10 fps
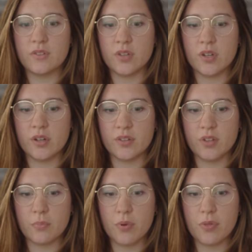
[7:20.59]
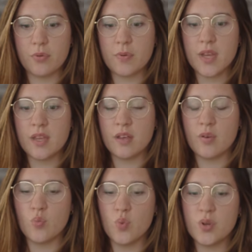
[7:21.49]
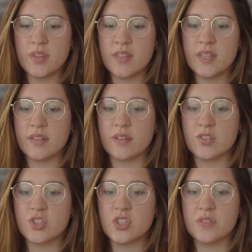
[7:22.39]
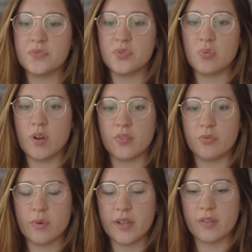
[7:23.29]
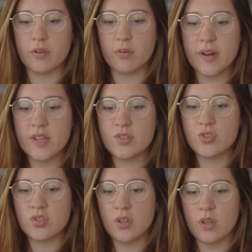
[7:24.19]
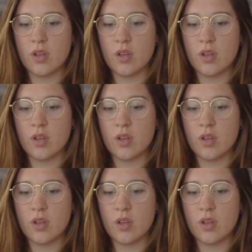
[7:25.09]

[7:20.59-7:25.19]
the color number 3, we need a shift toward red orange.